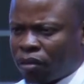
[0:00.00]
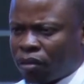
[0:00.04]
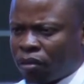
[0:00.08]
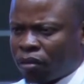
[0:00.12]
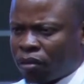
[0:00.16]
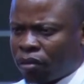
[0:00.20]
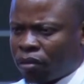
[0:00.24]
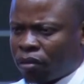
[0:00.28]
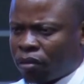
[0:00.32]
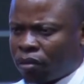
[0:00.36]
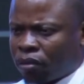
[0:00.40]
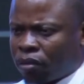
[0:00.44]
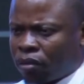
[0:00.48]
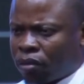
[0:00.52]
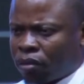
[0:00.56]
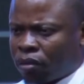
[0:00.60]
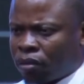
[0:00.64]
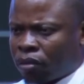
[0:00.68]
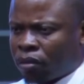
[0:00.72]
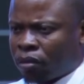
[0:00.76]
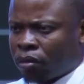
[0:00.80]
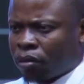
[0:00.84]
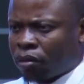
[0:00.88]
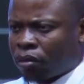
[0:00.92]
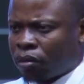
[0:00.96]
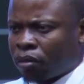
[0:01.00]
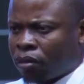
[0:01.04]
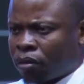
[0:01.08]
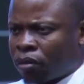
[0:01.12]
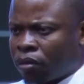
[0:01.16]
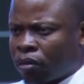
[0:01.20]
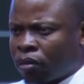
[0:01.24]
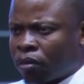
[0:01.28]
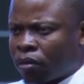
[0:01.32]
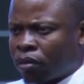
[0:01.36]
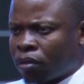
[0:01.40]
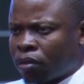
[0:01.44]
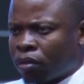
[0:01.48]

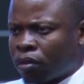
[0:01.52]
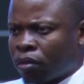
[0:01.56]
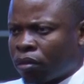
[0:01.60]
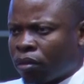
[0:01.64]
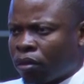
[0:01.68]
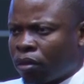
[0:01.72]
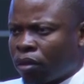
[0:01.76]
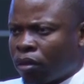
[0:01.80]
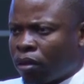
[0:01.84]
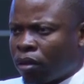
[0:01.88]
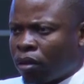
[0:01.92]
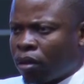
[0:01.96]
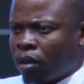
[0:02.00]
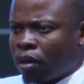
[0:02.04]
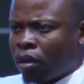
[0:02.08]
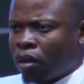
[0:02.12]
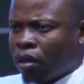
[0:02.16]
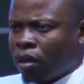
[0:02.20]
(no one is talking)